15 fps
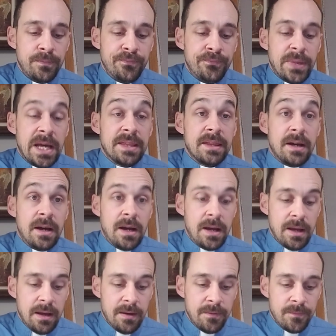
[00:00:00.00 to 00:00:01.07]

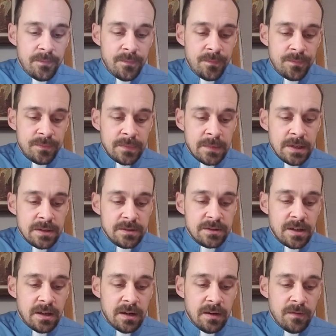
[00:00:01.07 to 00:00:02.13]
Pethahiah,
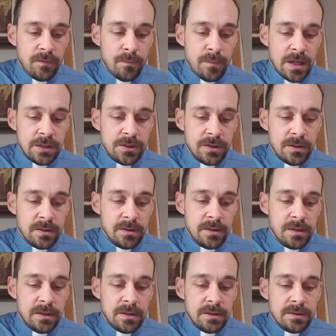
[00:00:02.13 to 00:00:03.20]
son of
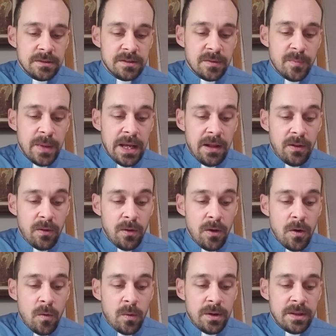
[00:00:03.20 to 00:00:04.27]
Meshezabel,
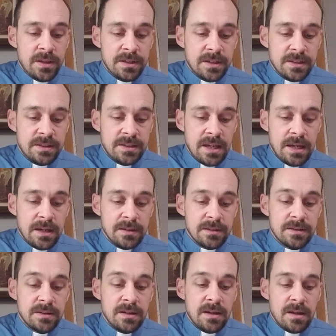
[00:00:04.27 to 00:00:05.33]
one of the
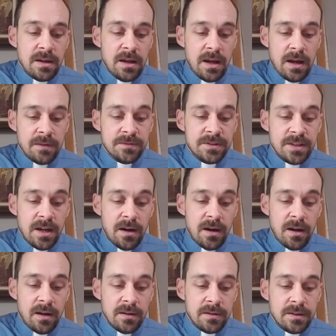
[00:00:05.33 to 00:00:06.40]
descendants of
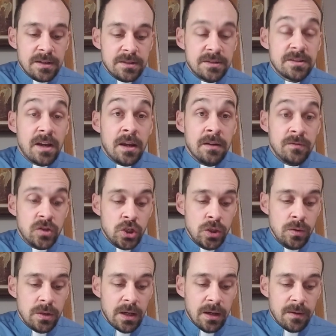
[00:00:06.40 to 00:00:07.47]
Zerah, son of
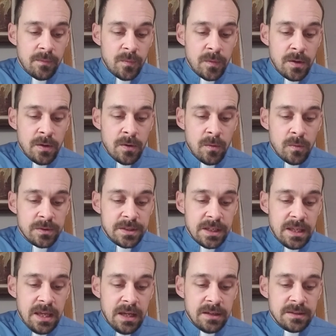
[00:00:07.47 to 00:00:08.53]
Judah, was the
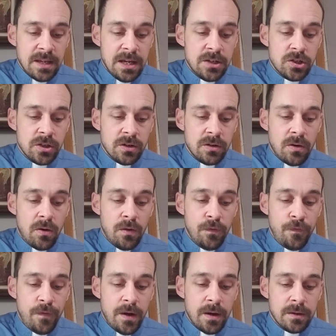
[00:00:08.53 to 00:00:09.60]
king's agent in all
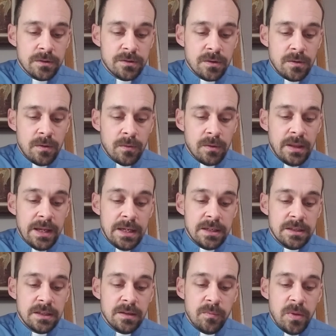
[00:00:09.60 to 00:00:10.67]
affairs relating
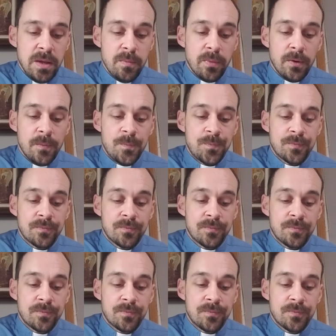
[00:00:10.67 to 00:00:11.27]
to the people.